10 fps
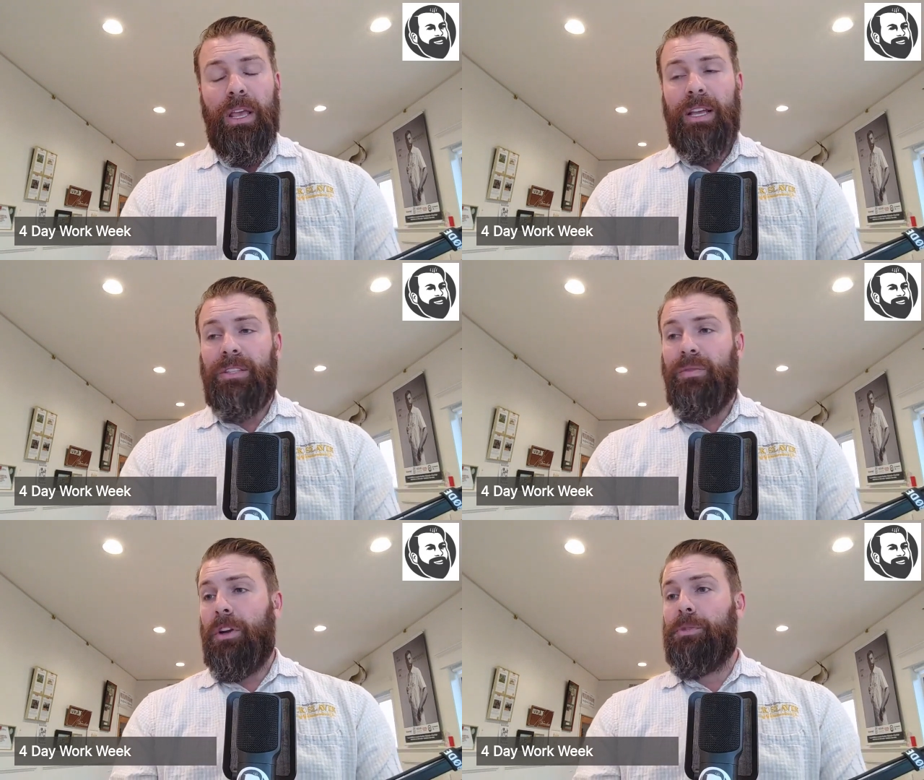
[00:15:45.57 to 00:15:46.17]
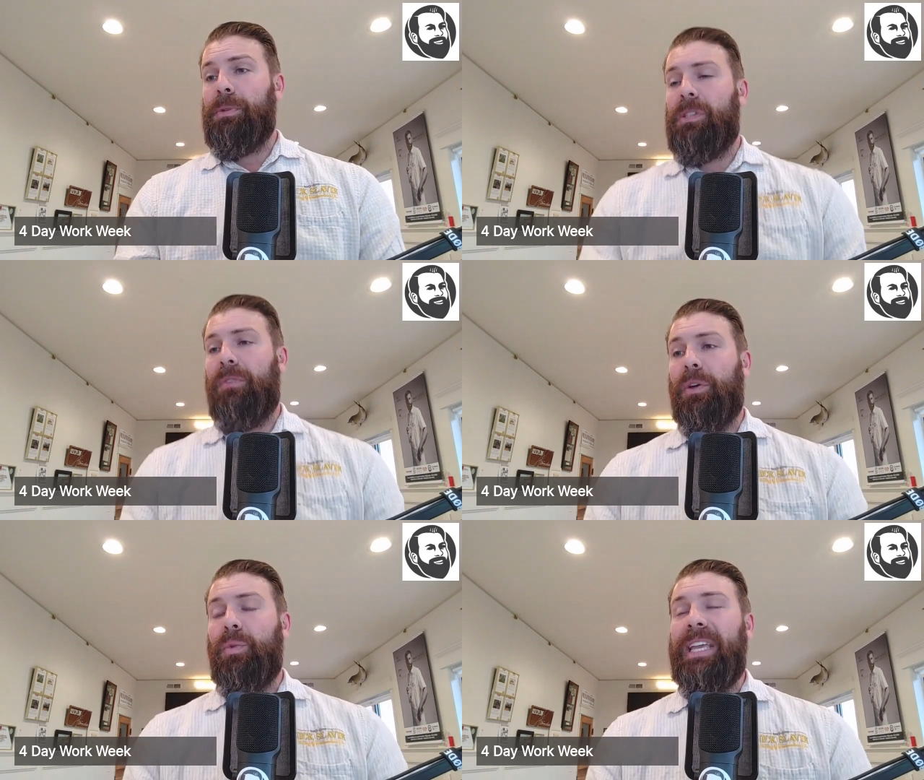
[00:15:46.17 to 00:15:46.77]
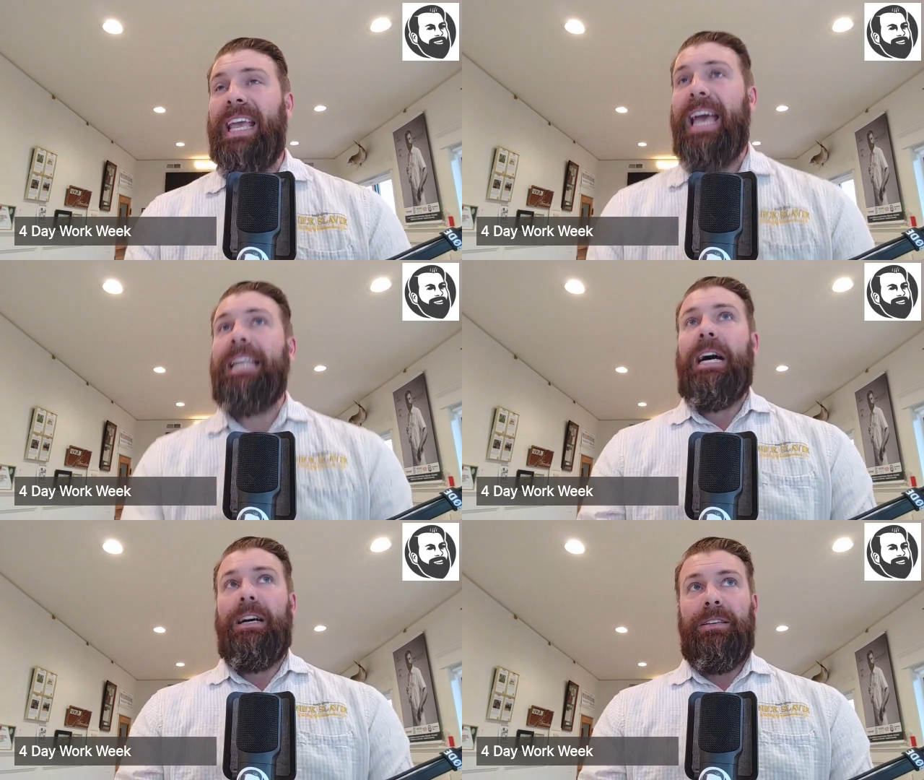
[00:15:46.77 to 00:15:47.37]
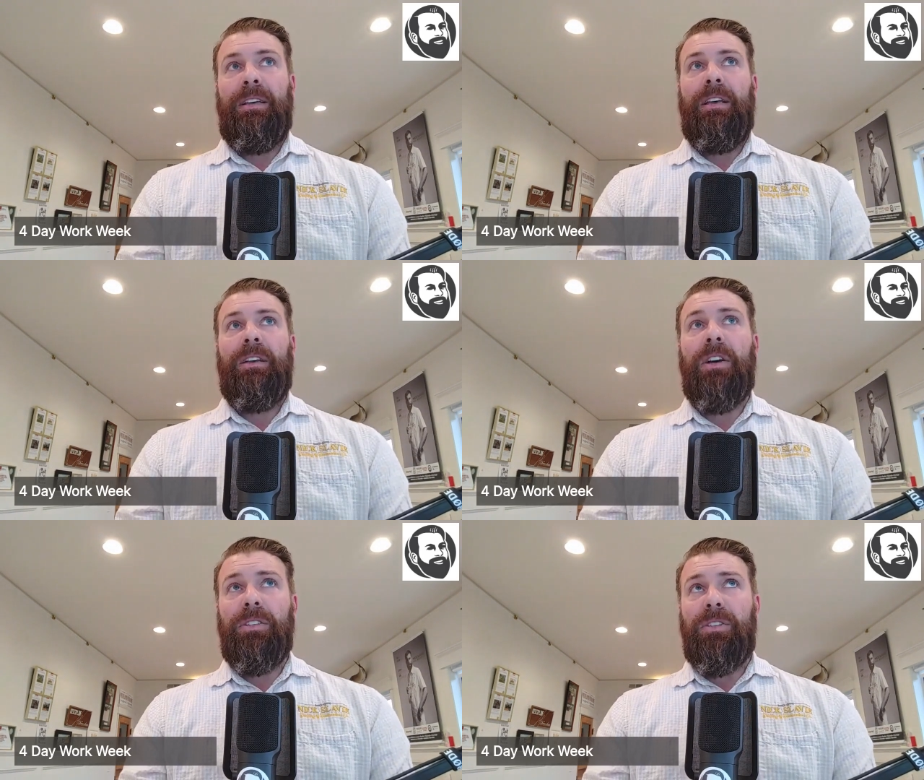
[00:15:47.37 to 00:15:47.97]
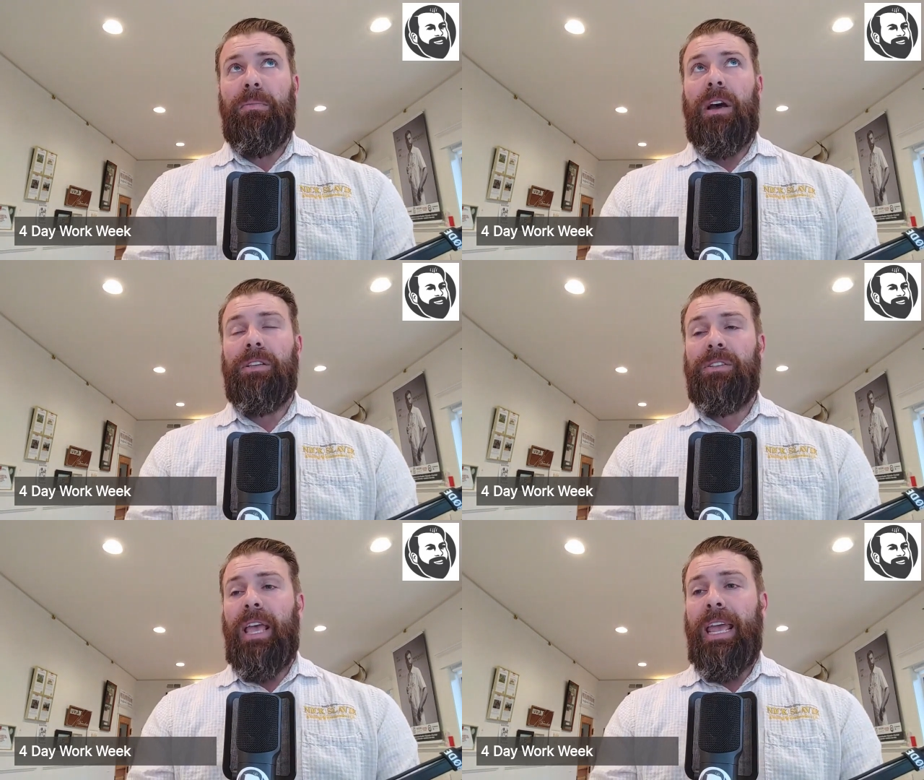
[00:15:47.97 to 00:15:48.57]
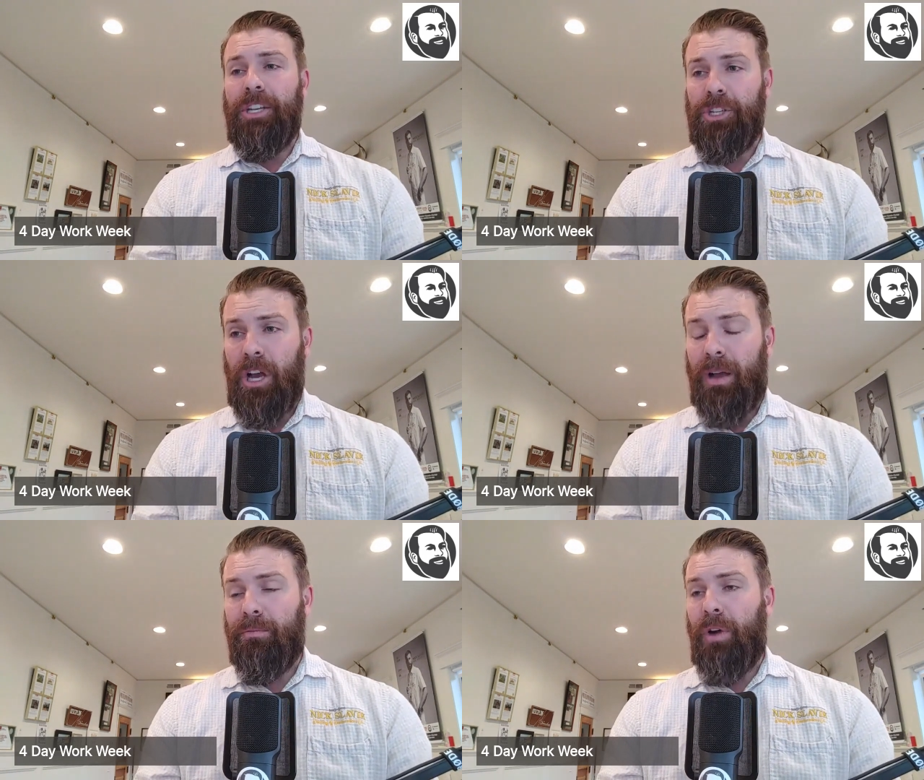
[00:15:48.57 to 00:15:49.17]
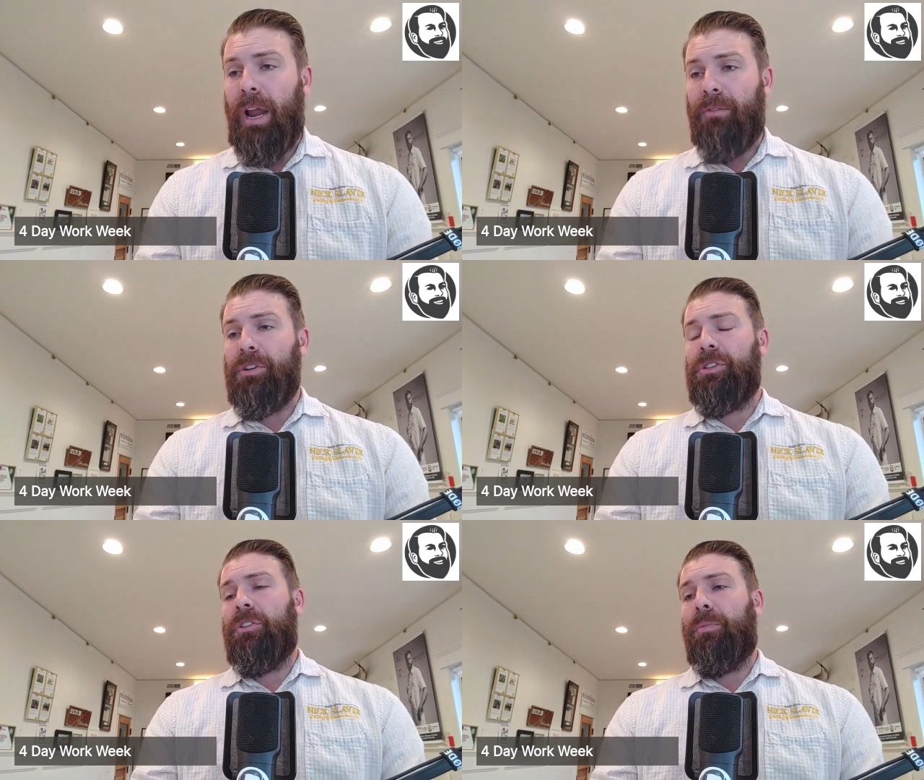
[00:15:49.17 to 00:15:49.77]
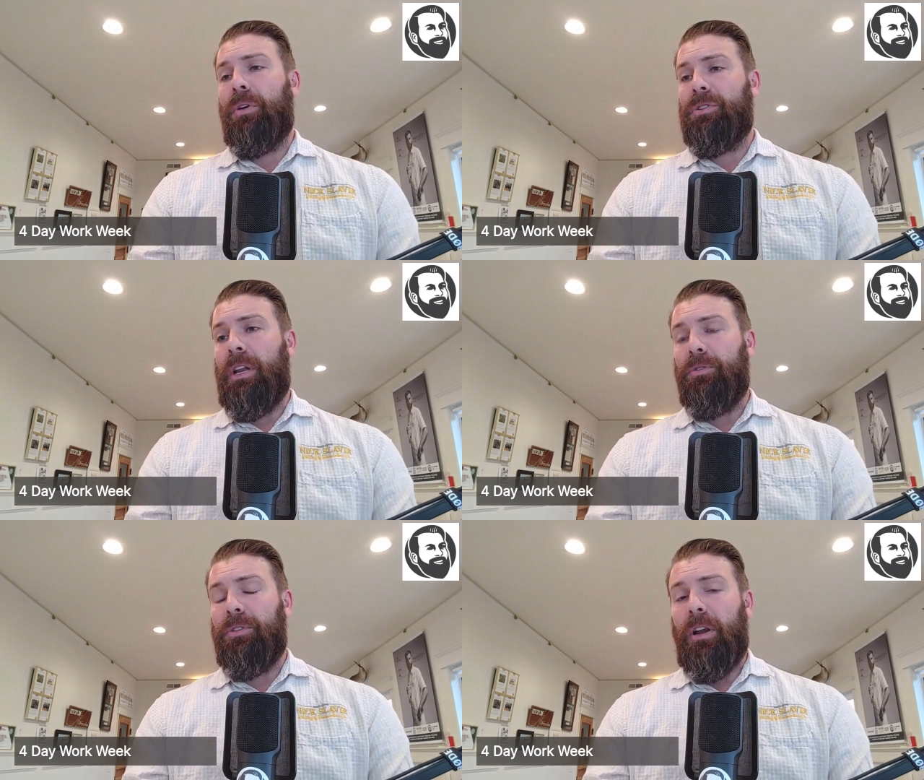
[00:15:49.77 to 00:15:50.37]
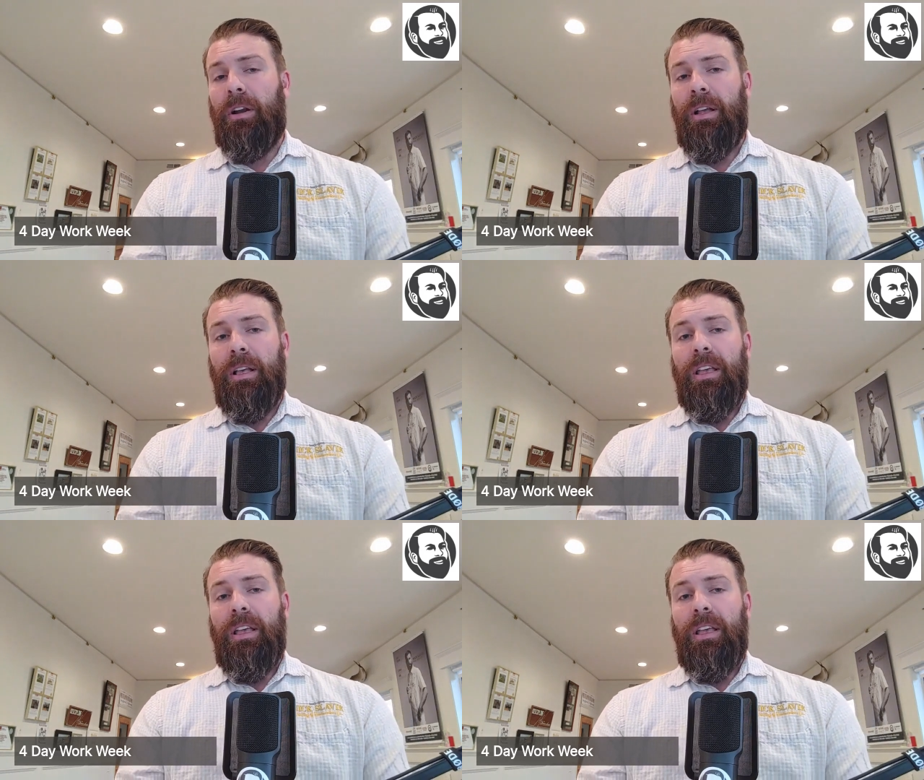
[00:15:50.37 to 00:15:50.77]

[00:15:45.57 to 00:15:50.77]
It's very specific. We cannot customize a job for every single person out there.